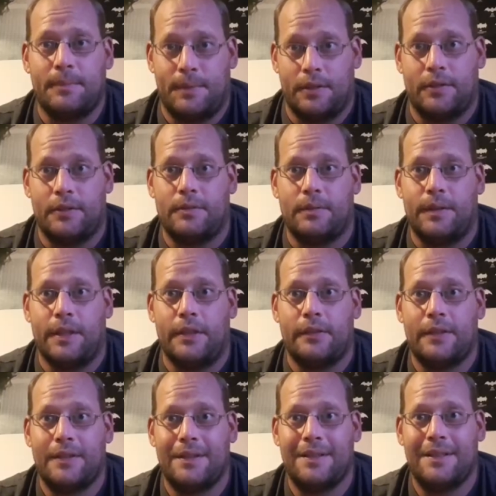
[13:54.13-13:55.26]
to be honest with
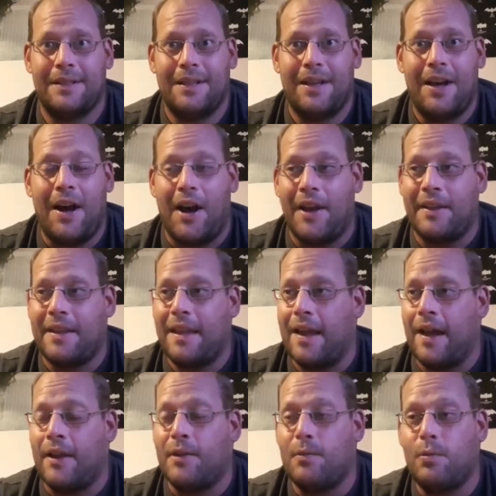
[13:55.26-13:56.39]
you.
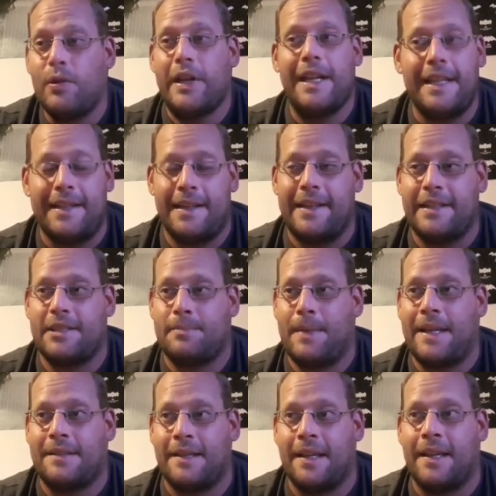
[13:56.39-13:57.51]
I really didn't
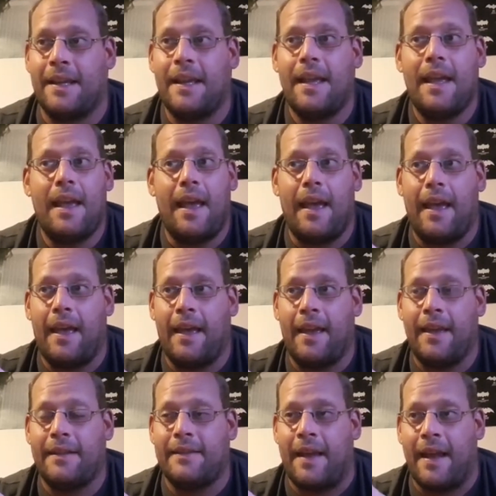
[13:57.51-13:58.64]
expect it,
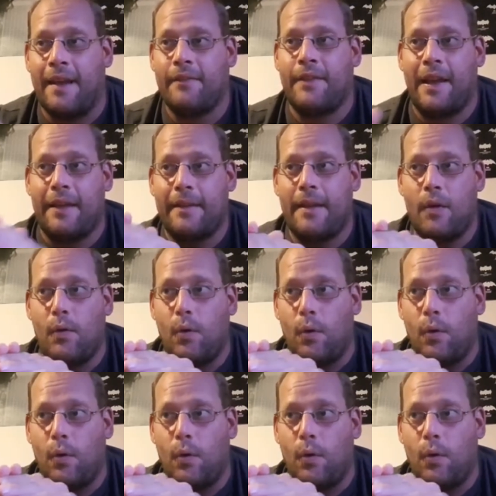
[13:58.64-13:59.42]
and have that